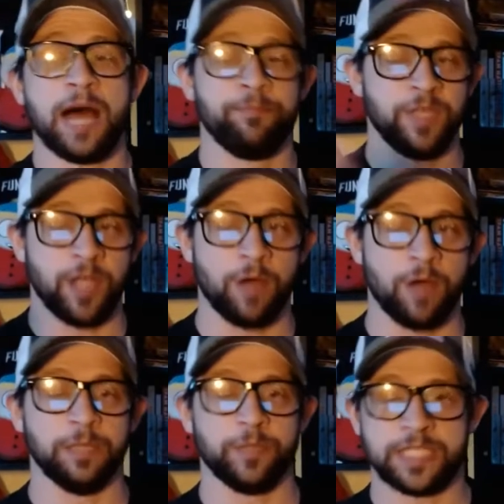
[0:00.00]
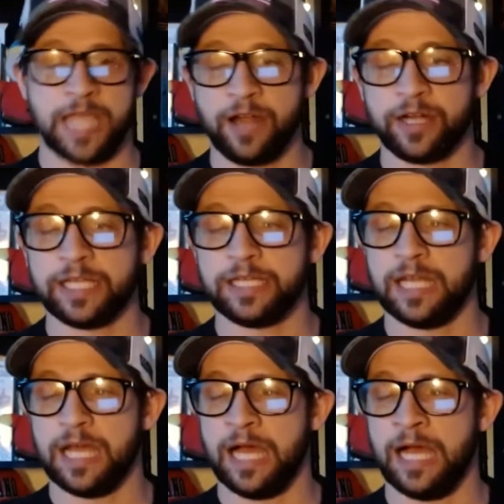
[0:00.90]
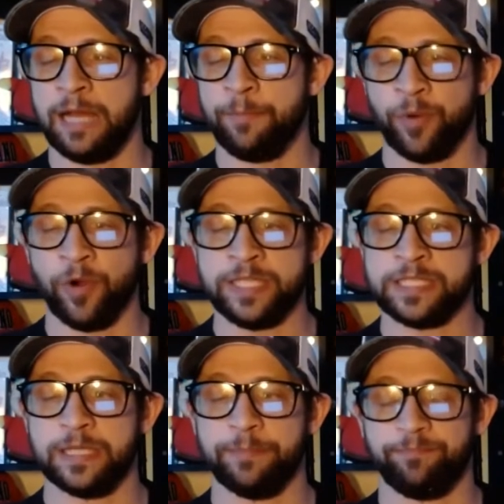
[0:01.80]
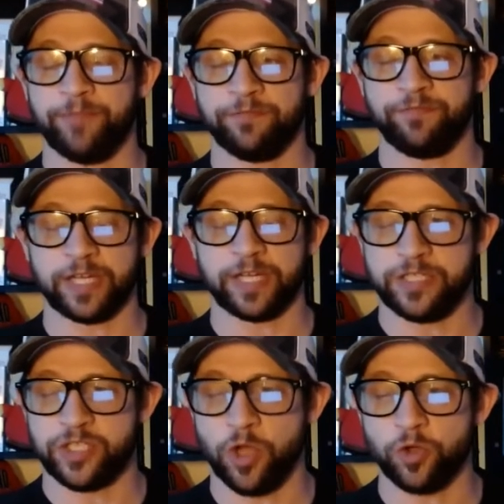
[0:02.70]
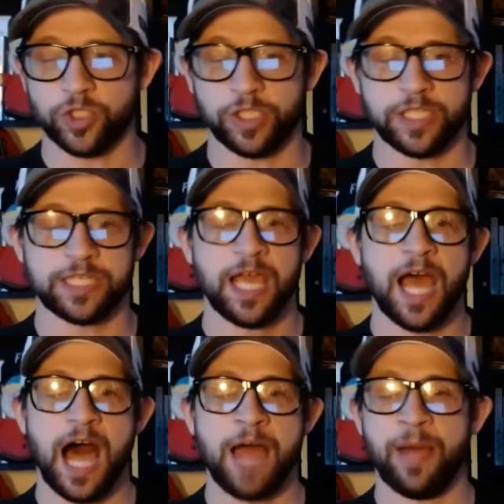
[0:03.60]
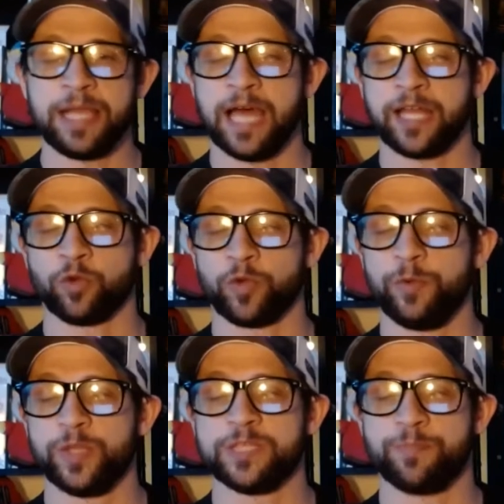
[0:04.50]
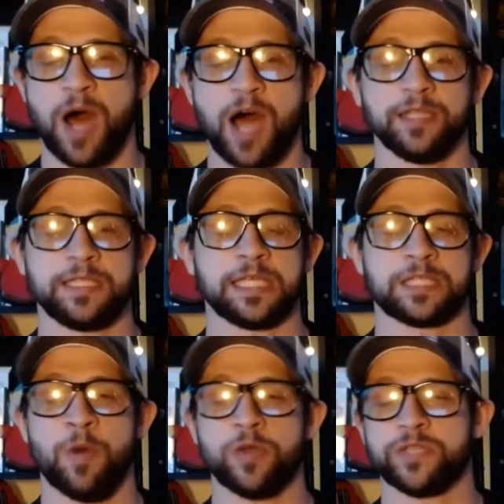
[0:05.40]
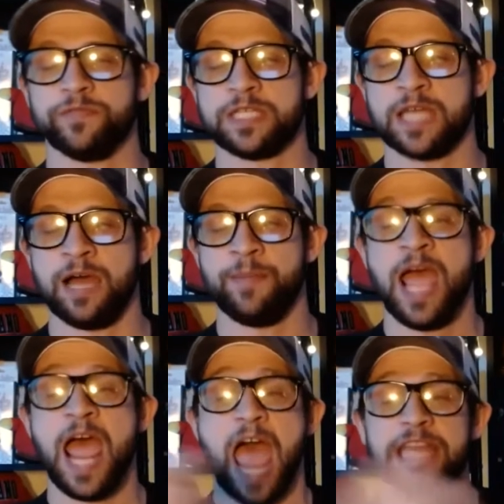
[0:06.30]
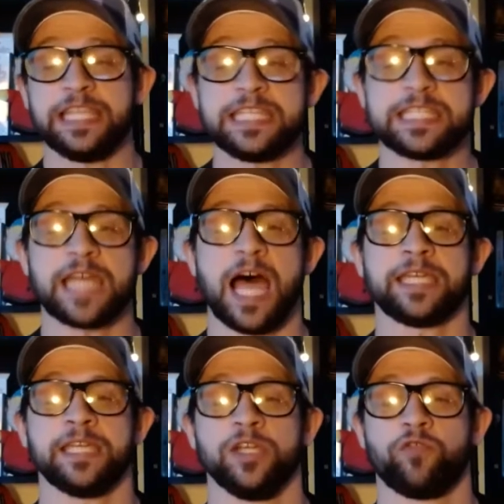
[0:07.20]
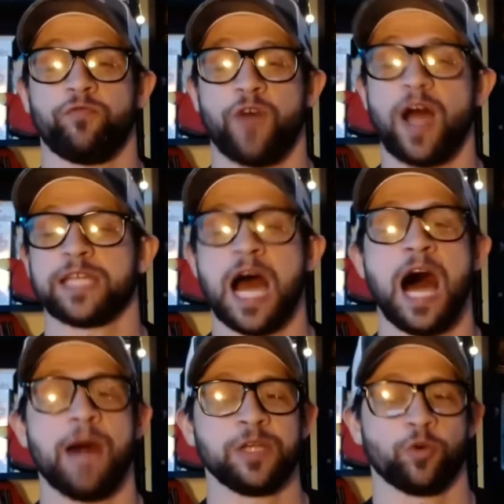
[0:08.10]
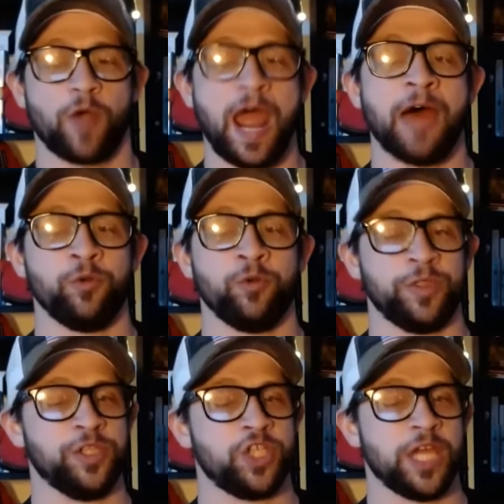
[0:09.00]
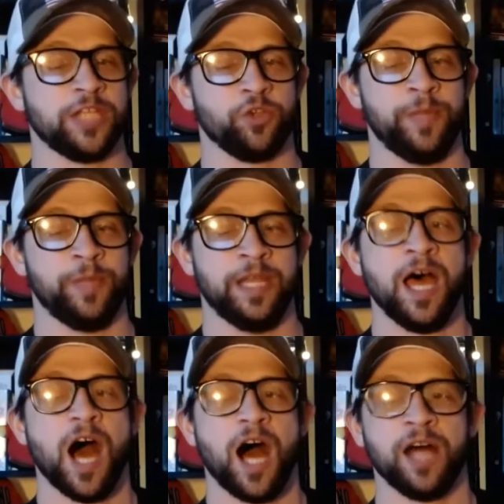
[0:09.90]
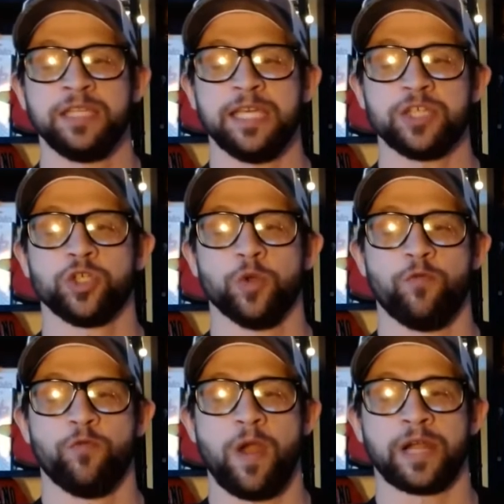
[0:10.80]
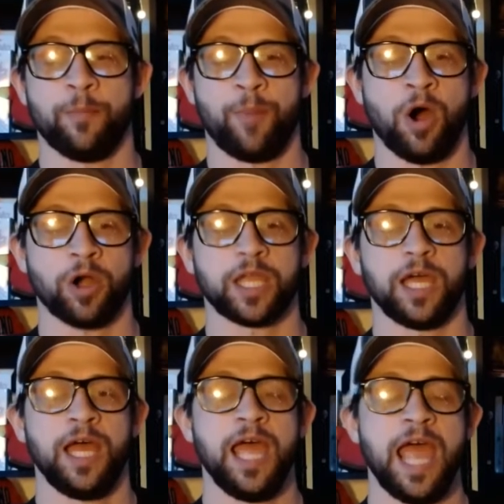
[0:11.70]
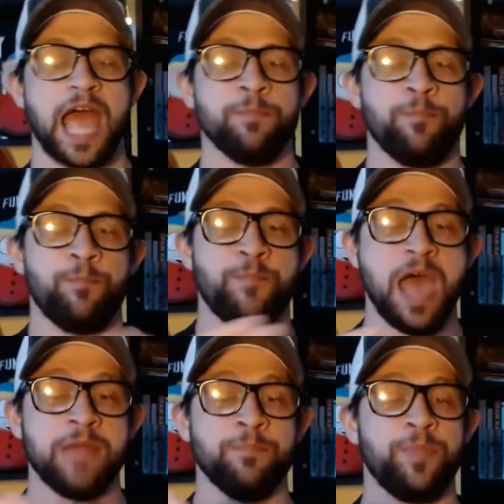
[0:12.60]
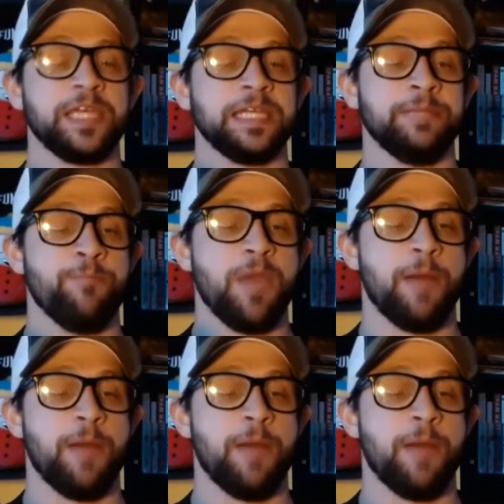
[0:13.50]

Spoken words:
I'm a libertarian. Bernie's a fucking socialist. I might not agree with his politics most of the time. At least I can find common ground with the gentleman on the issue of wearing a parka and big